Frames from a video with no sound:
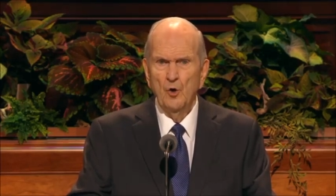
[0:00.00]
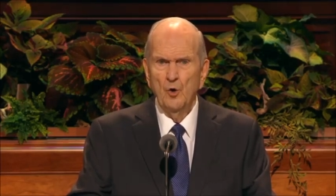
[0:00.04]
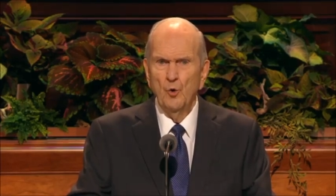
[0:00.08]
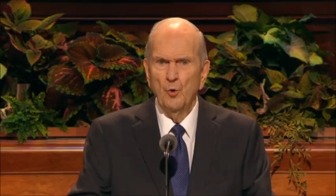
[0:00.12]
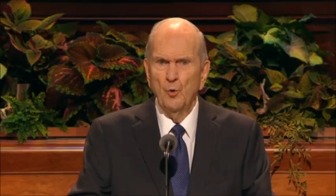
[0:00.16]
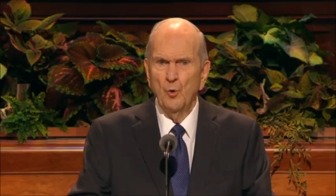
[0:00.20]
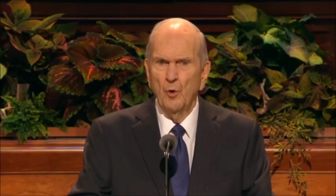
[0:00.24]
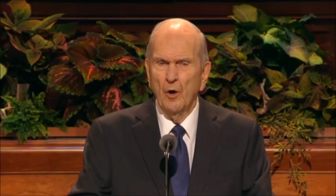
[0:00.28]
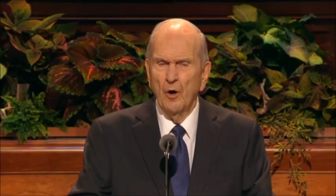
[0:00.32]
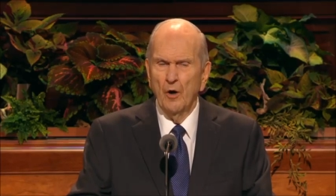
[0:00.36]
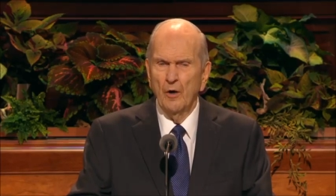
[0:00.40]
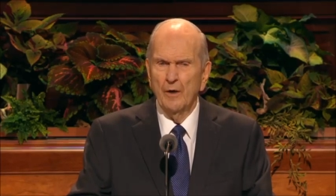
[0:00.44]

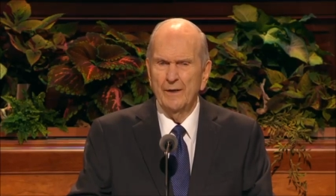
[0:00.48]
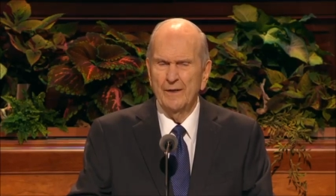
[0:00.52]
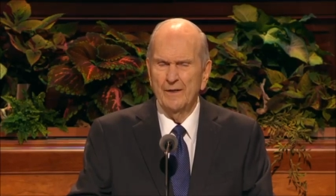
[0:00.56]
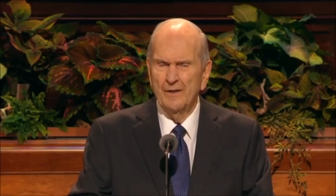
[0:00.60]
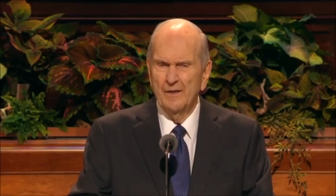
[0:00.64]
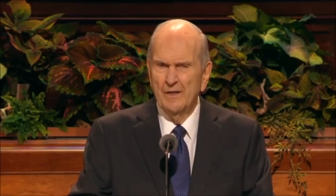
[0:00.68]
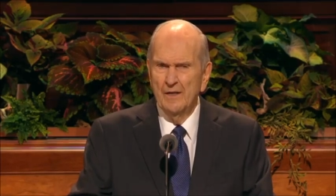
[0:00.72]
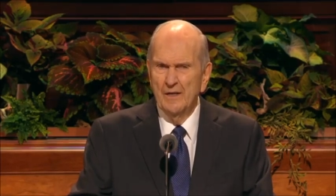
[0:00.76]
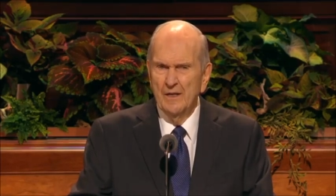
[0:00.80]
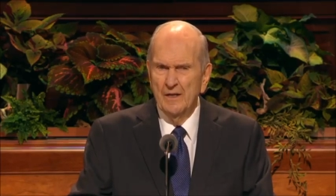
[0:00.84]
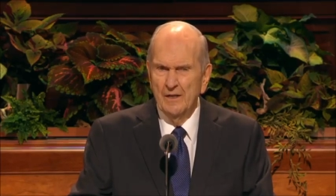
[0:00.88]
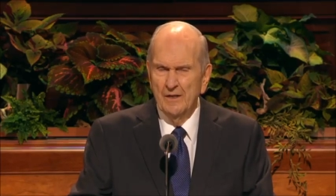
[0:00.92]
who are
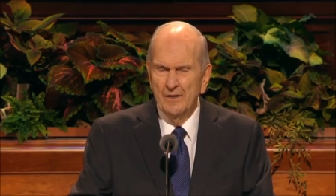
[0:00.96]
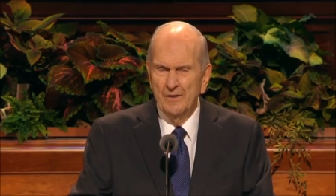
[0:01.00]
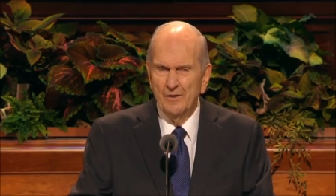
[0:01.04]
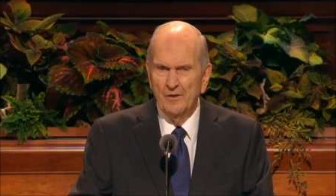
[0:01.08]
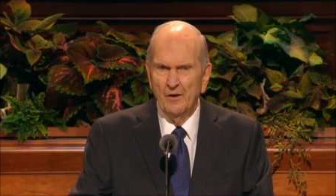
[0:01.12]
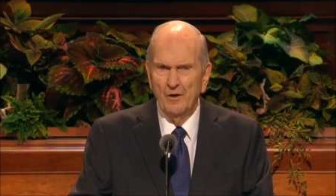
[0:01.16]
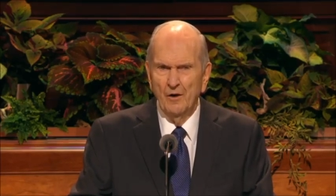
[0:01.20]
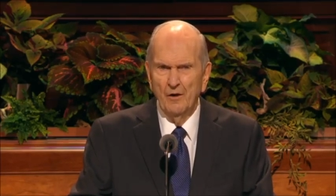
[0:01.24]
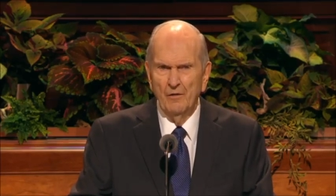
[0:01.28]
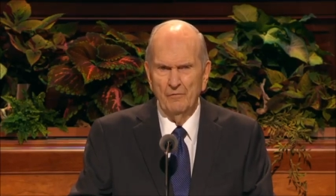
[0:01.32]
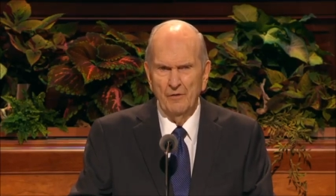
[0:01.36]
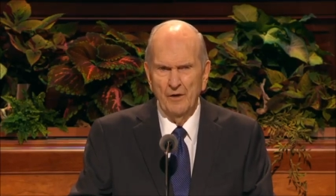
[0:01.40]
in
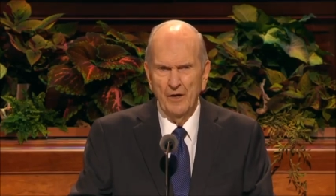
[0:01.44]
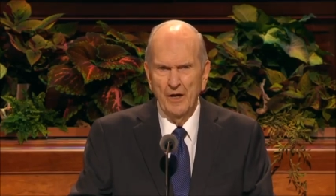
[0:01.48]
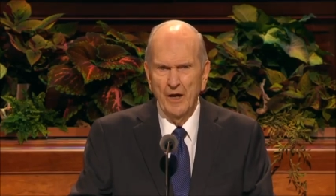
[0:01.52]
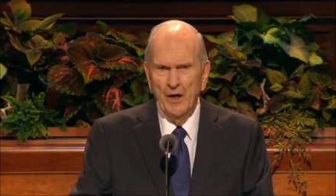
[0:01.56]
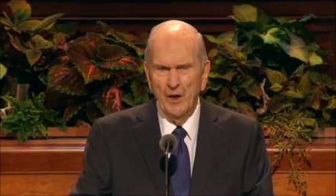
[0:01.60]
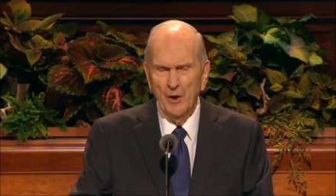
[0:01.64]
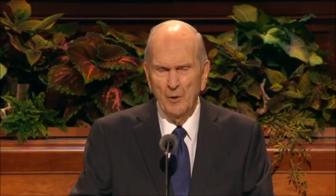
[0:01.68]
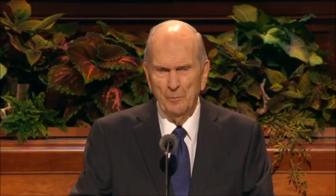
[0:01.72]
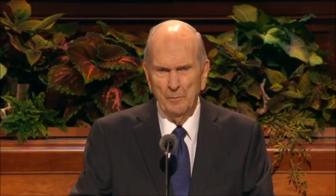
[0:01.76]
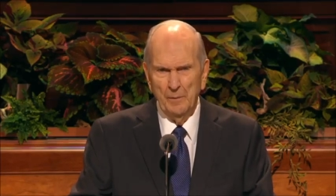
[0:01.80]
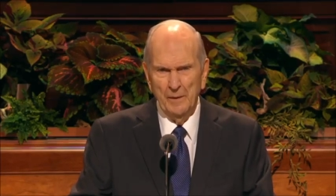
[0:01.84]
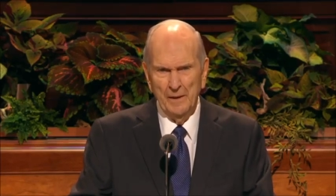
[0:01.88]
need of a
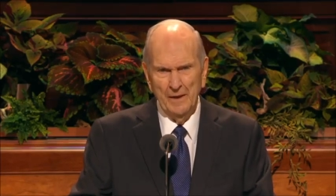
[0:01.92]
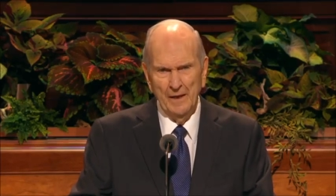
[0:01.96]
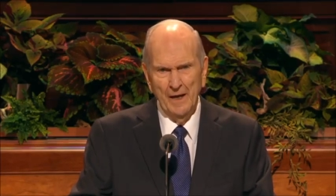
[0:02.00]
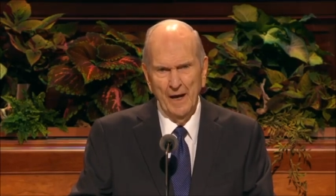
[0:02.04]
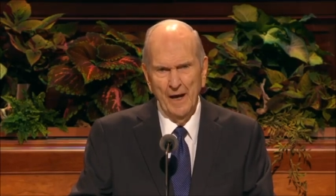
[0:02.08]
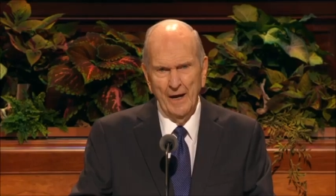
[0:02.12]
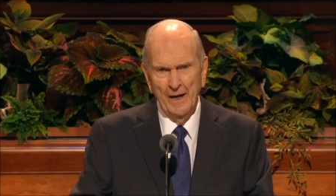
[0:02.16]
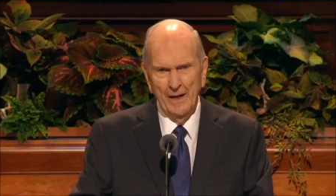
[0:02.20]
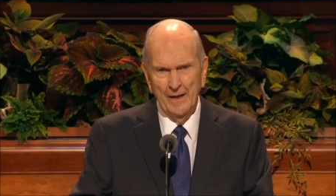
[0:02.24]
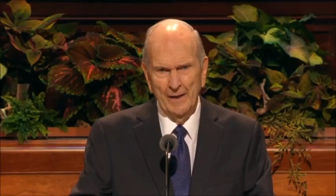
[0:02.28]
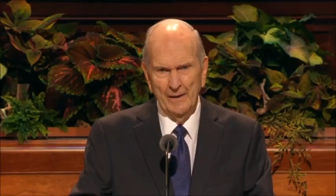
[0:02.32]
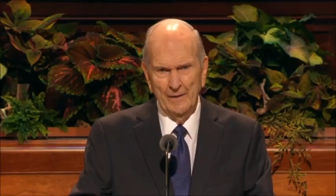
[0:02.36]
helping
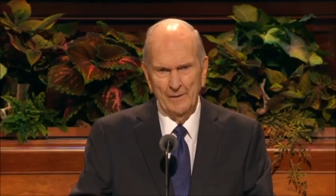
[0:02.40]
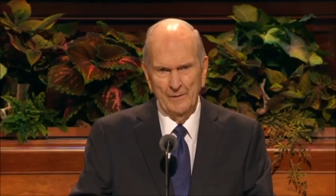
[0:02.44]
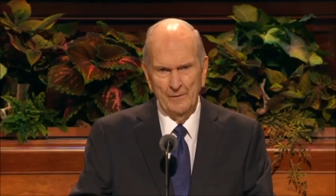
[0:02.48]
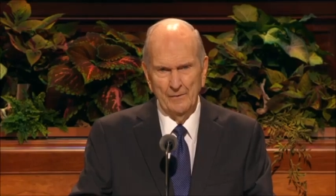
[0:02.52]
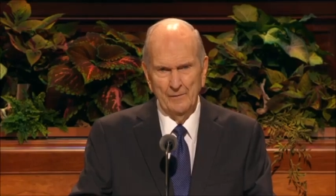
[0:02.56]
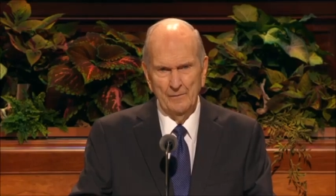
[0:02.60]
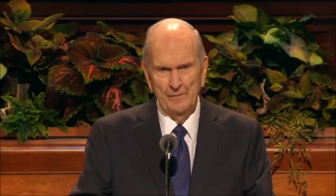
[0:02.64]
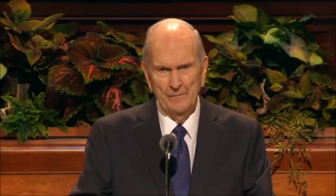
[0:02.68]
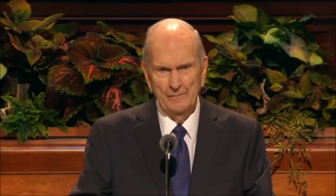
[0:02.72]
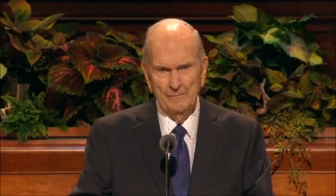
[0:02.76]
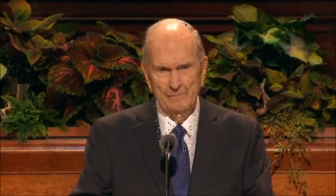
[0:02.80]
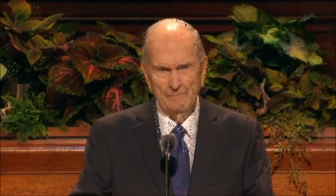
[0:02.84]
hand
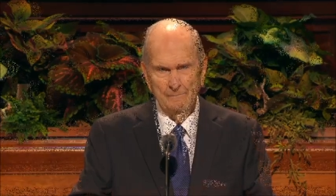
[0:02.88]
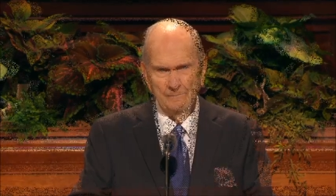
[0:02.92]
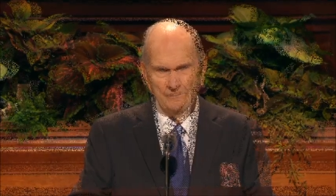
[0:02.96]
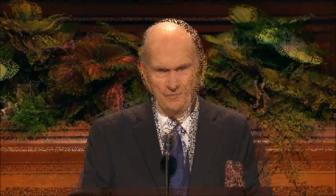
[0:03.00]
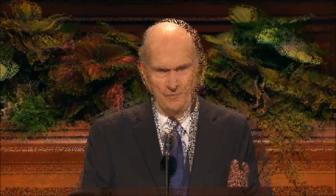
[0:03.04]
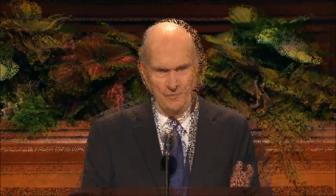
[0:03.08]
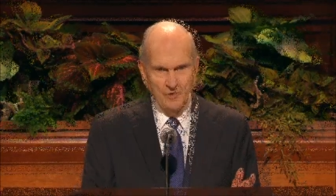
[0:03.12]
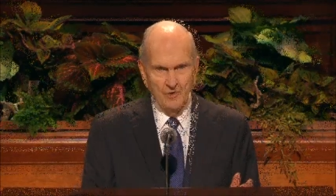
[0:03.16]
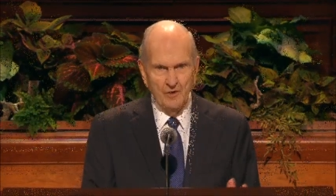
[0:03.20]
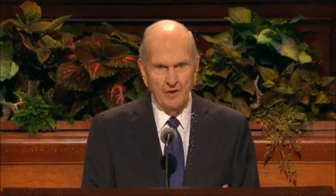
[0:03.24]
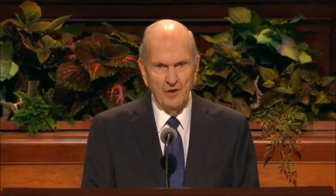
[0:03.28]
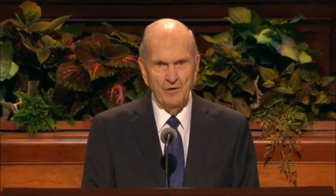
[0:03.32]

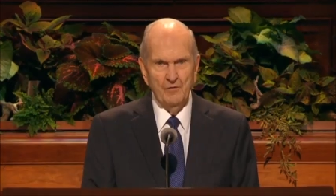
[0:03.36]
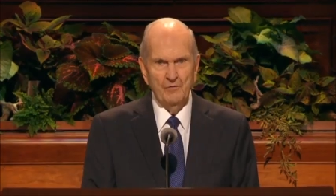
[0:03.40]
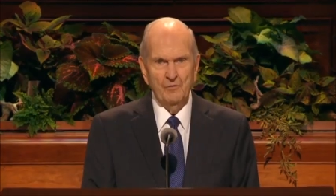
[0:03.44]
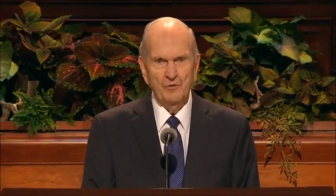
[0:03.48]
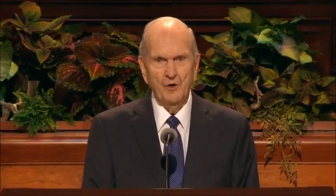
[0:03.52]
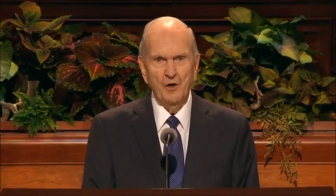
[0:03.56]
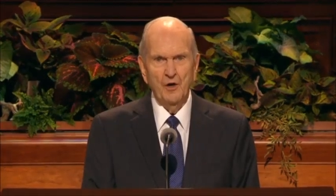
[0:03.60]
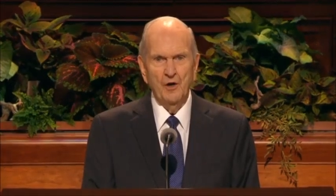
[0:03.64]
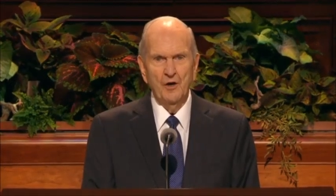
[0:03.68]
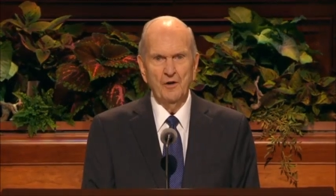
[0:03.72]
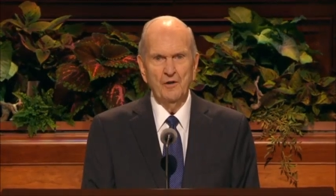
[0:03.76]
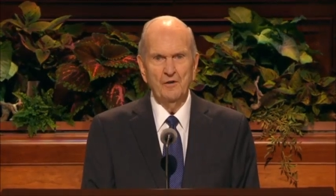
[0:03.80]
to love
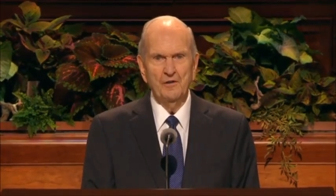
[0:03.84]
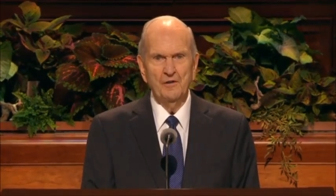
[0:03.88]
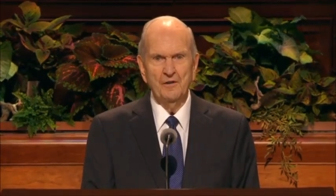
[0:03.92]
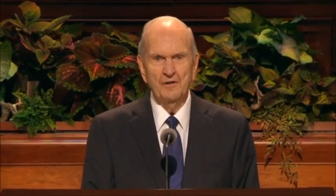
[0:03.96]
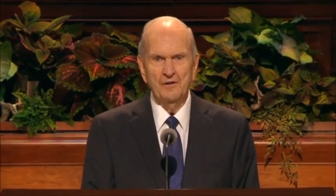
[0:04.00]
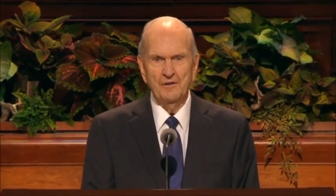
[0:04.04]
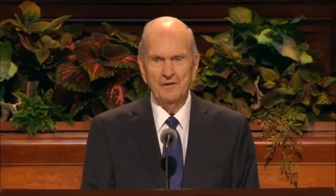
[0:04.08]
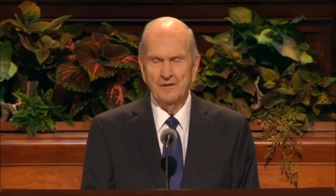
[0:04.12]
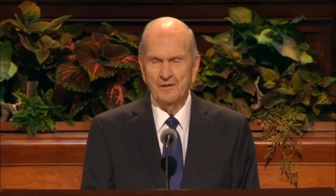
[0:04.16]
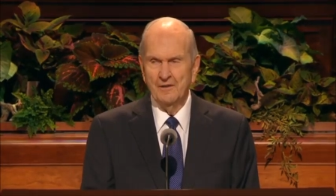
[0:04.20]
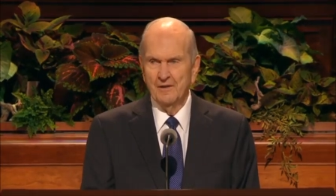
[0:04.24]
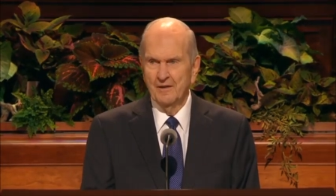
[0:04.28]
God
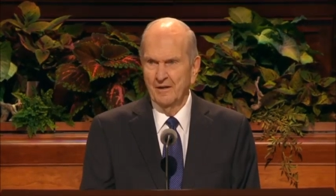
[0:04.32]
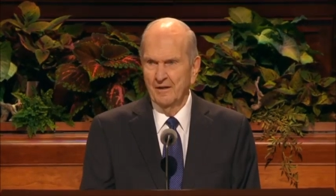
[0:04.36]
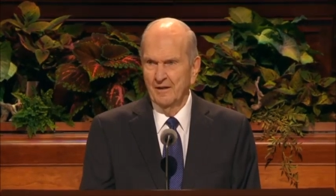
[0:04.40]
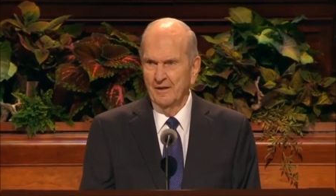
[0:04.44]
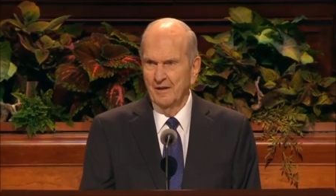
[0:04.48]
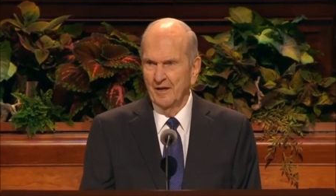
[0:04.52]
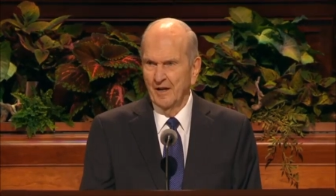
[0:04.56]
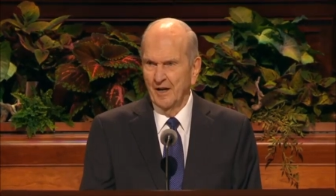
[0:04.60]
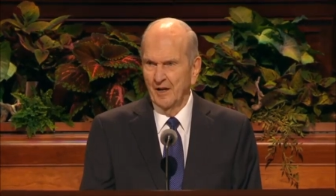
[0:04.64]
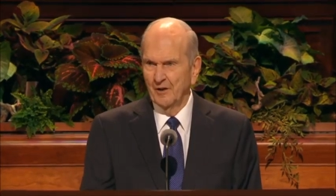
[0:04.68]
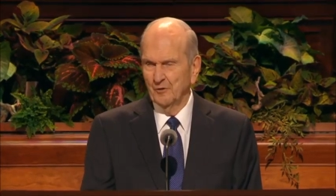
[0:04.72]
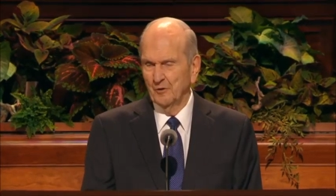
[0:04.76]

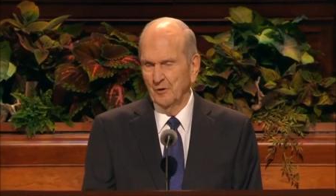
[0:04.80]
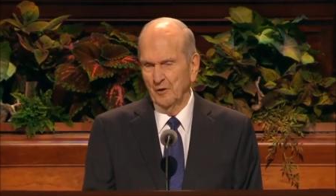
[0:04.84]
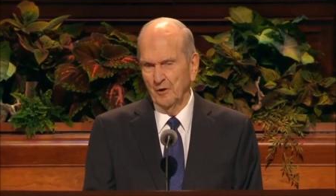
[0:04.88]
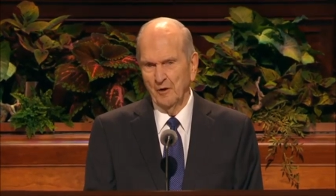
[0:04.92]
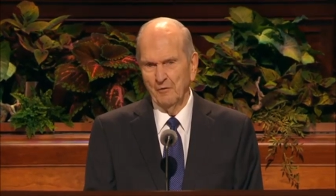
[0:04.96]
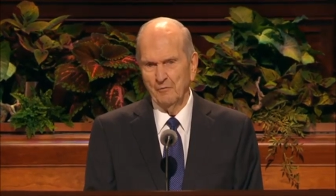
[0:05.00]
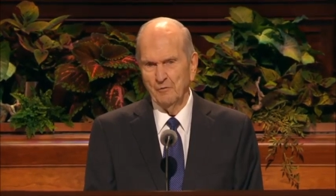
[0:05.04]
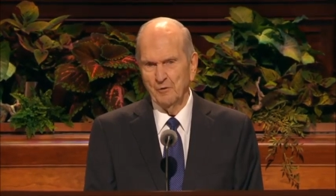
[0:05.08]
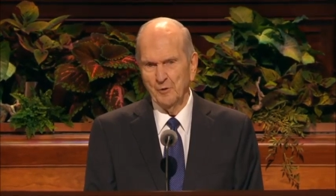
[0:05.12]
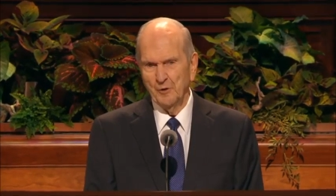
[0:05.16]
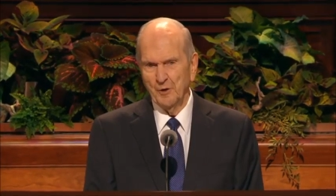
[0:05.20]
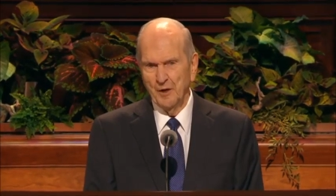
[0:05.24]
and to
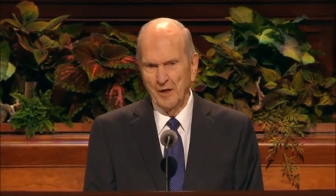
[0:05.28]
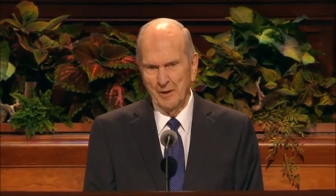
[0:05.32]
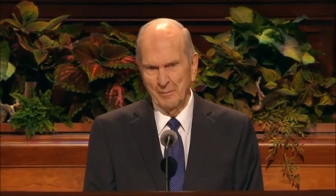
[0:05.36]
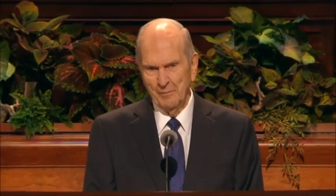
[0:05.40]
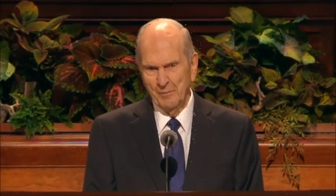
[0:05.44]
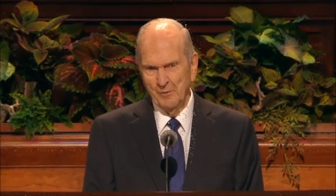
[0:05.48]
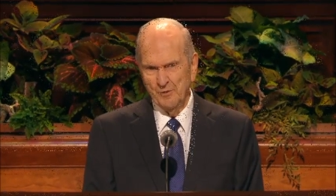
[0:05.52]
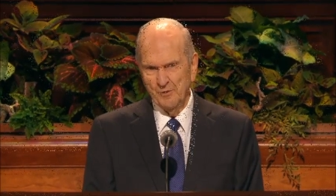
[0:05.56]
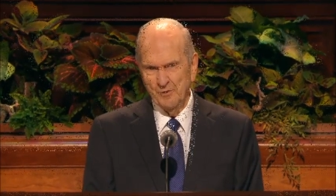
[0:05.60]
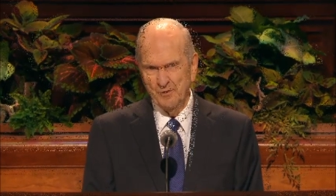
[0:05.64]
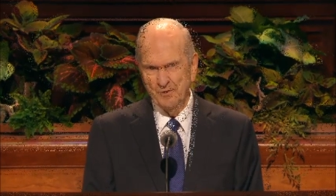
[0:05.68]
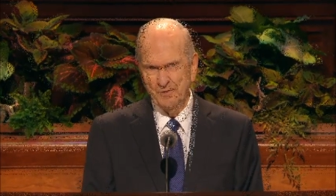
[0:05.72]
love your
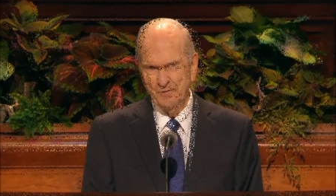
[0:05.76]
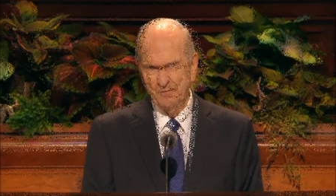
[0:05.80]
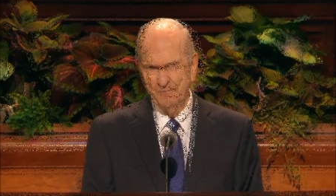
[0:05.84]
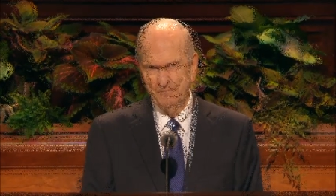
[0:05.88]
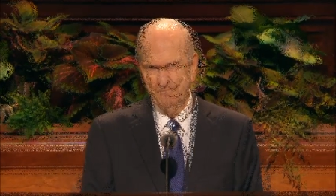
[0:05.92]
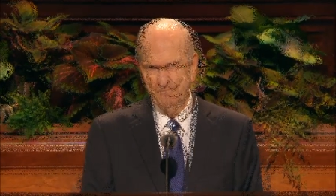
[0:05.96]
neighbors.